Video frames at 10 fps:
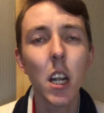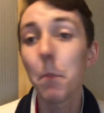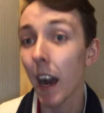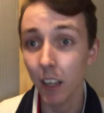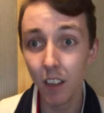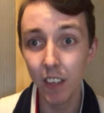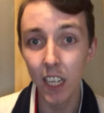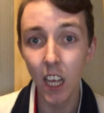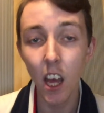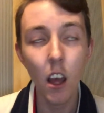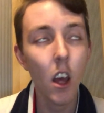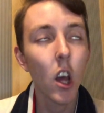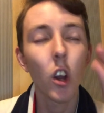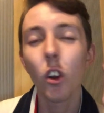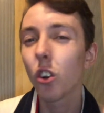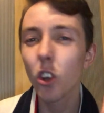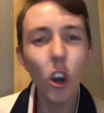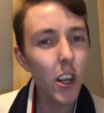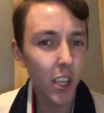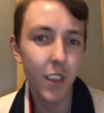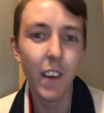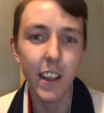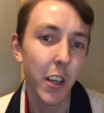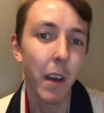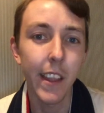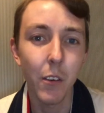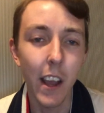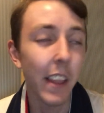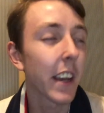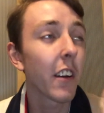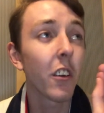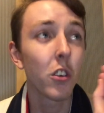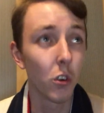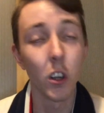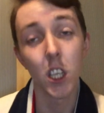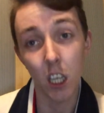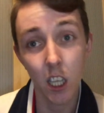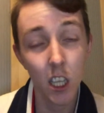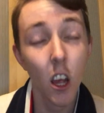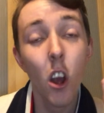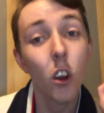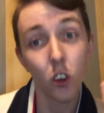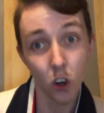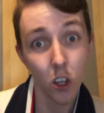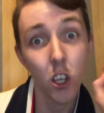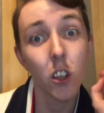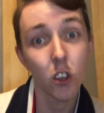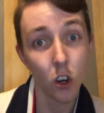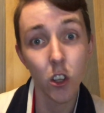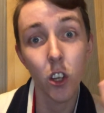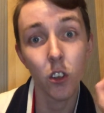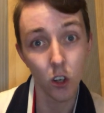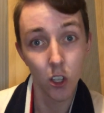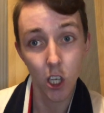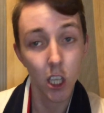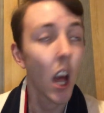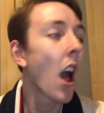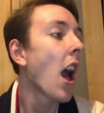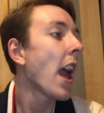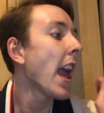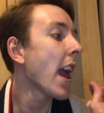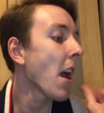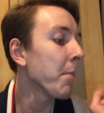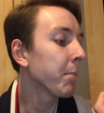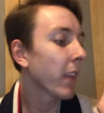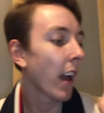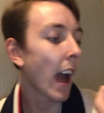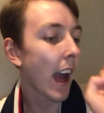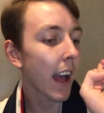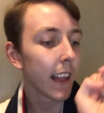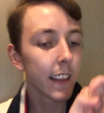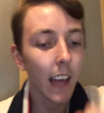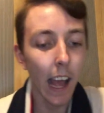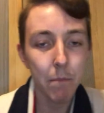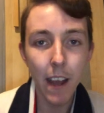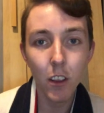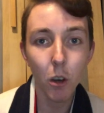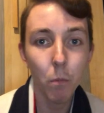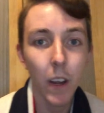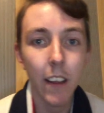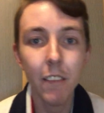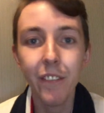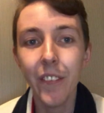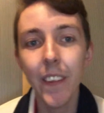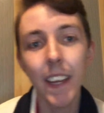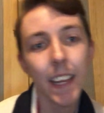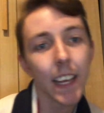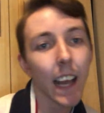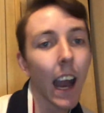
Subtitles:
Palace Theatre. Gorgeous venue, by the way, like gorgeous, gorgeous, gorgeous, gorgeous. And I met up with the